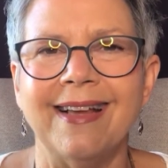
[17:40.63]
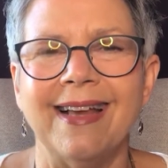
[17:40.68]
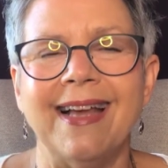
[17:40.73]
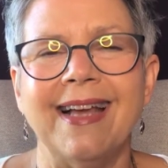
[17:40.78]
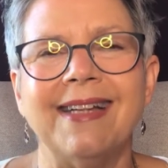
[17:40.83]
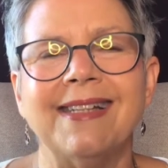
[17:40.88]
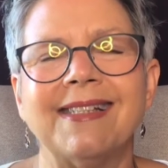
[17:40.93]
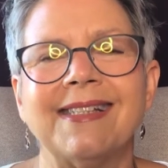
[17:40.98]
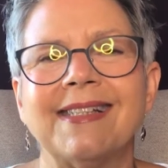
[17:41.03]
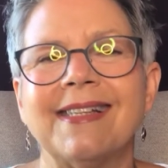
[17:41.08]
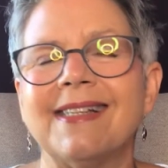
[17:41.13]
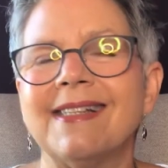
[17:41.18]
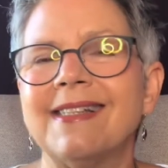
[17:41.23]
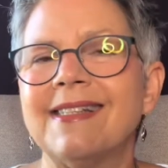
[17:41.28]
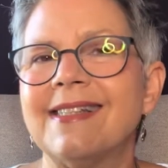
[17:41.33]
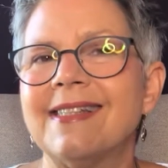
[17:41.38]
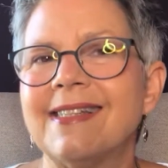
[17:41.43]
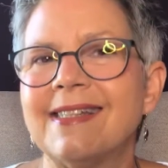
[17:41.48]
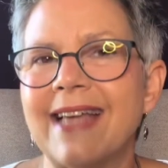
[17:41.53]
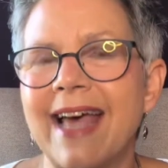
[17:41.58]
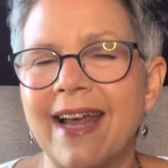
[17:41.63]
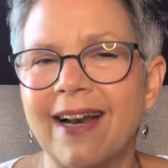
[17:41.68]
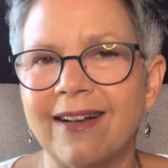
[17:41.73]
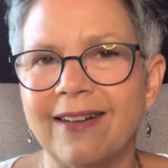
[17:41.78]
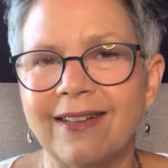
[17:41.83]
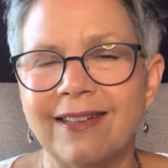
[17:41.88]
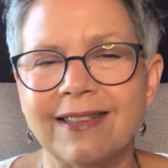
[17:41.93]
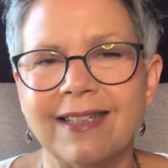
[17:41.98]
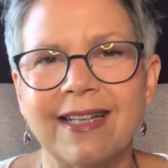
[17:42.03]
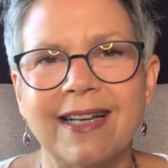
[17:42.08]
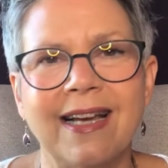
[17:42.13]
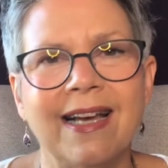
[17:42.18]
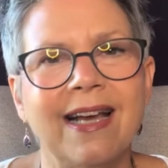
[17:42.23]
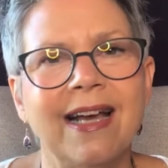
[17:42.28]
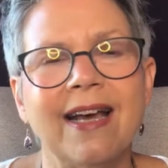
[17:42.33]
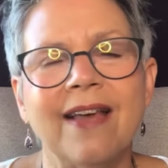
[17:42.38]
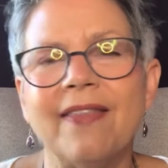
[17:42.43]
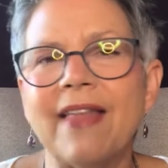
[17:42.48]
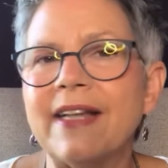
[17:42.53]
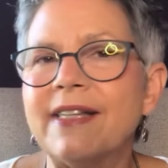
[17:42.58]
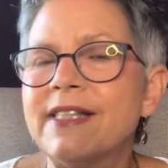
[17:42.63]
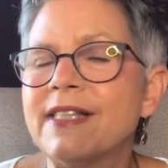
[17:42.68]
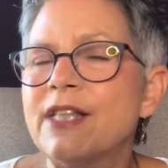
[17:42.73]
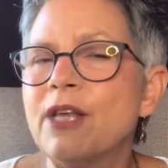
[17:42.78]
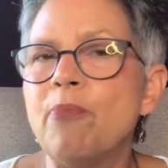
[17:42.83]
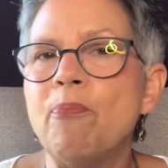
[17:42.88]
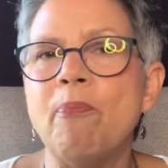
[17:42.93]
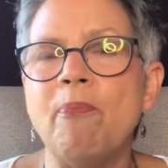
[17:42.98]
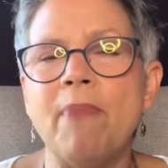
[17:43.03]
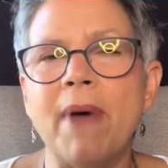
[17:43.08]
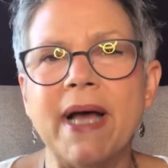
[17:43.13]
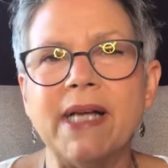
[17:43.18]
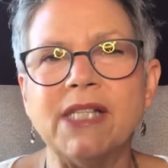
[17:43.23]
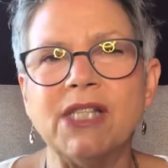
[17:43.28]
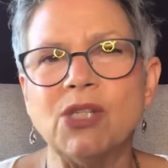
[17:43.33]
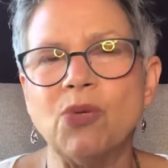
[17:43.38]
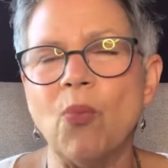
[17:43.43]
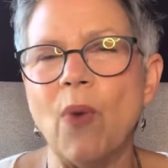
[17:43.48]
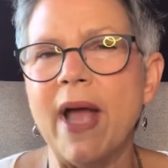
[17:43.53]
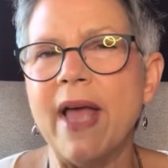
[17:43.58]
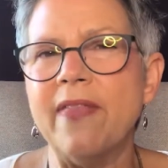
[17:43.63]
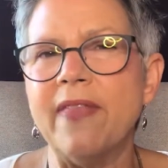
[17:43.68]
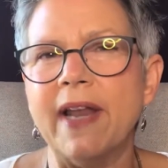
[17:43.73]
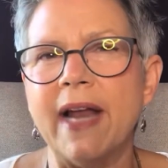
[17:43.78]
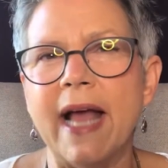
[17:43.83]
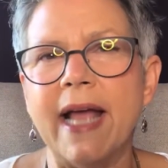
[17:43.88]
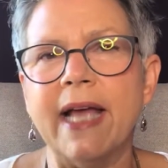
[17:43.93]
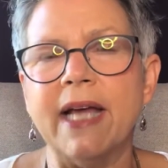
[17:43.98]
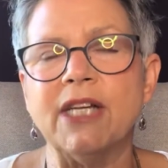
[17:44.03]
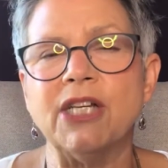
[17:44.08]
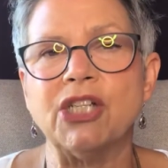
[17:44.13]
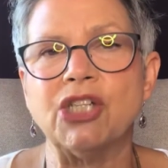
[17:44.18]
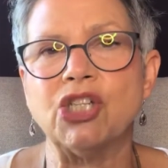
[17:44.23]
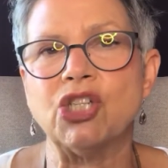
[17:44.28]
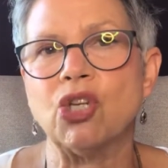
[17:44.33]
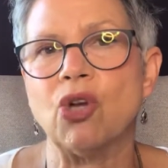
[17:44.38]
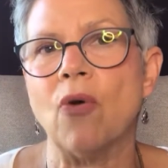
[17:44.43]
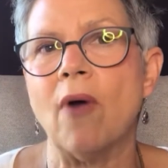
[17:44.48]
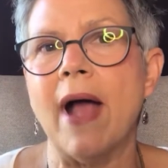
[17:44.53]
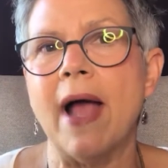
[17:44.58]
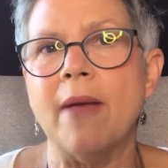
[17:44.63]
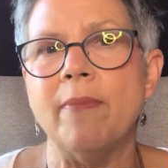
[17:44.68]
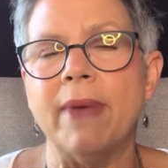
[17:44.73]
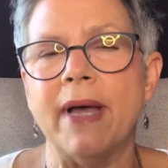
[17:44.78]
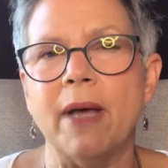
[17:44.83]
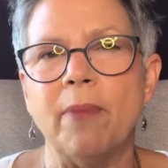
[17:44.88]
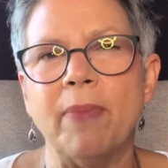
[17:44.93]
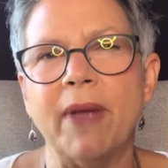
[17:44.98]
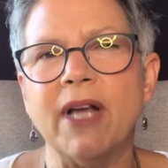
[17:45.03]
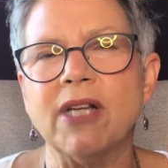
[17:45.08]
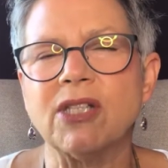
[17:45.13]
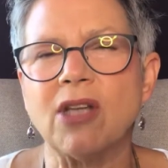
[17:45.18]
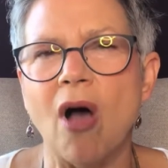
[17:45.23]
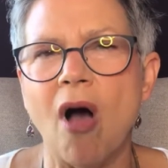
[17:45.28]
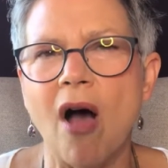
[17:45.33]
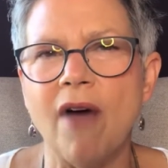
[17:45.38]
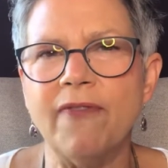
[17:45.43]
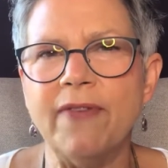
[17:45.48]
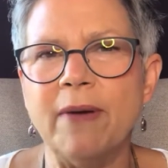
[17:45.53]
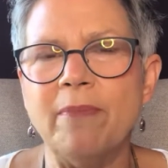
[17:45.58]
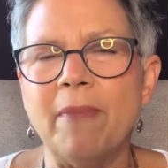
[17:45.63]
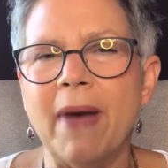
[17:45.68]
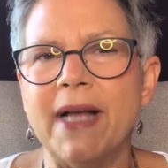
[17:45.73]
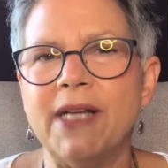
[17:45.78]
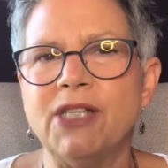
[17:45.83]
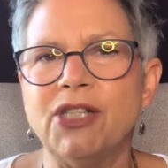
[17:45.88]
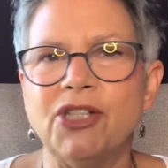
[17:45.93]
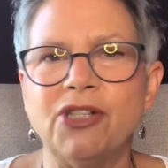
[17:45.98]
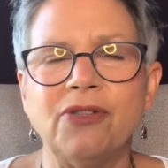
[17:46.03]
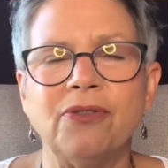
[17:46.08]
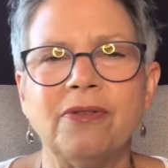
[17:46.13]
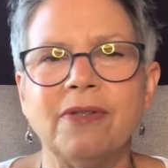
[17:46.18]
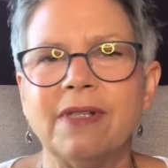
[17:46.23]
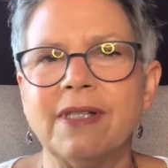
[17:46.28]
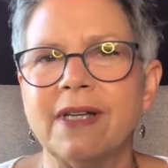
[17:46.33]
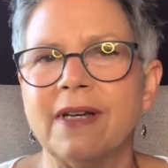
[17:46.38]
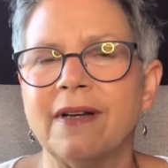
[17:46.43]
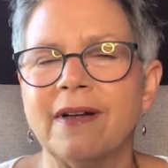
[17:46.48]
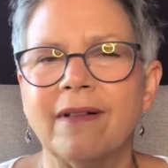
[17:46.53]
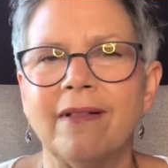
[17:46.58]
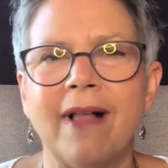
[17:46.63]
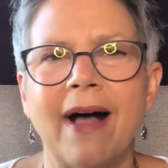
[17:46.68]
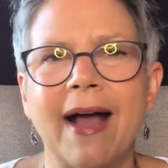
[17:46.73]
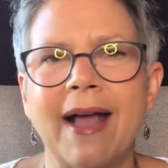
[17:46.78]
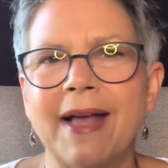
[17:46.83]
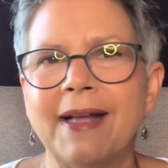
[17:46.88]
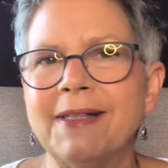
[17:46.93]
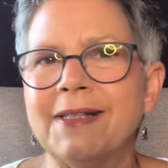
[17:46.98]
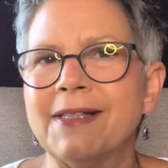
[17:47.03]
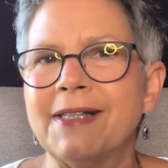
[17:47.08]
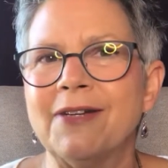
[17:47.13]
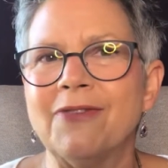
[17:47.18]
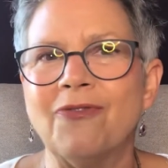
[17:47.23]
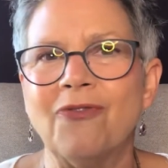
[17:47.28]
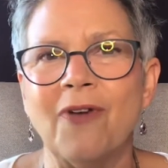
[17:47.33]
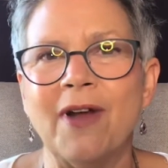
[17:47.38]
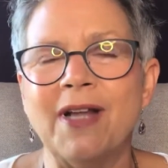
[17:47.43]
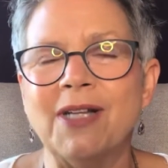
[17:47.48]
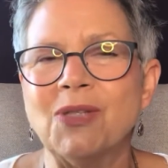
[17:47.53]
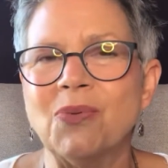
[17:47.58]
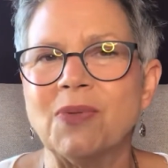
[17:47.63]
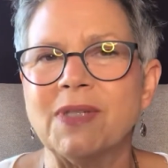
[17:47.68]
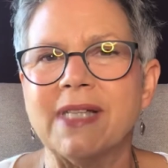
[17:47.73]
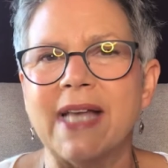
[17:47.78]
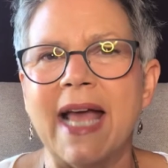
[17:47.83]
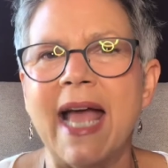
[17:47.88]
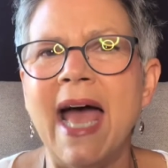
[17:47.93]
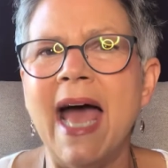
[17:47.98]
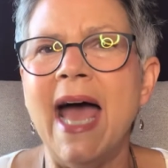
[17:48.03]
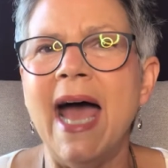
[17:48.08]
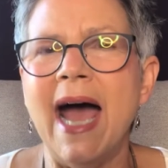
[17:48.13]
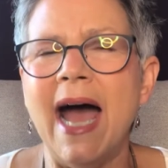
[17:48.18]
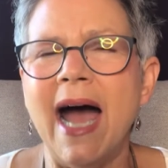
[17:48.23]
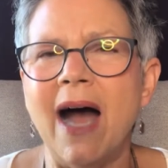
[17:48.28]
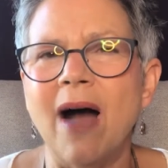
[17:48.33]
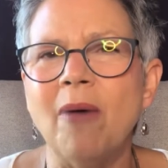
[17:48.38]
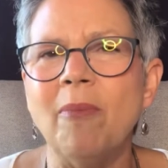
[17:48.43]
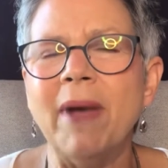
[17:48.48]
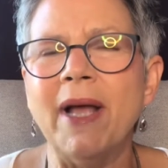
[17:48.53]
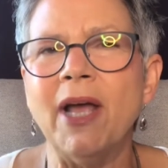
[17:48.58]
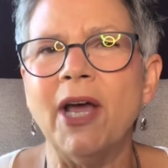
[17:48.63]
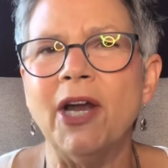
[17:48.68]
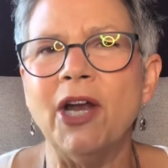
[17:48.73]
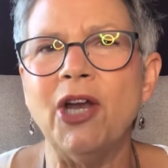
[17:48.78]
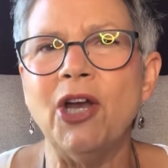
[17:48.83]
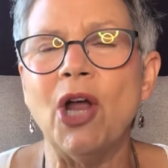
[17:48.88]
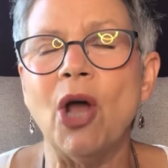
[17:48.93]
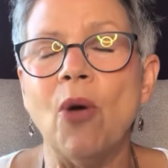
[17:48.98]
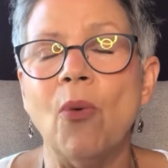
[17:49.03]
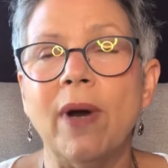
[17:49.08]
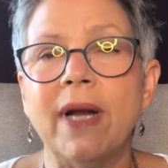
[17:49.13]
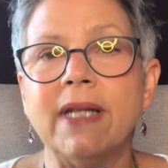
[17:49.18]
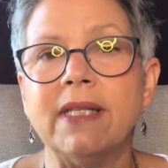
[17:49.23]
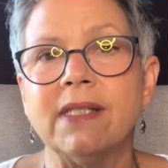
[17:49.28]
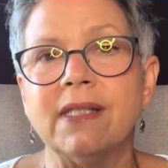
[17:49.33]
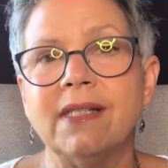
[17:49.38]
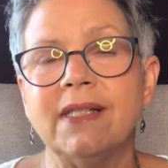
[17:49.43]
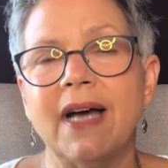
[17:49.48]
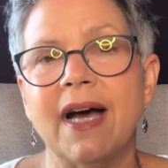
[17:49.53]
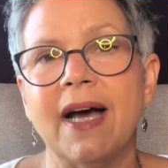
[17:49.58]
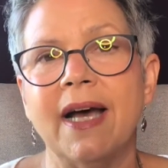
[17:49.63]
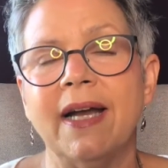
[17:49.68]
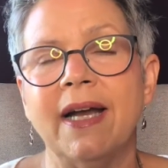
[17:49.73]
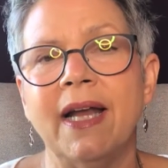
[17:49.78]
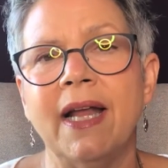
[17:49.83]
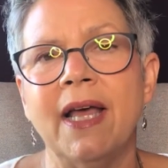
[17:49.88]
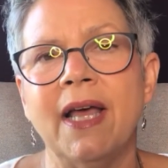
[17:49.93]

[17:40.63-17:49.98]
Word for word: it's settled. That's the best way that I can describe it because often my students and clients and friends will say, How am I going to know when it's done?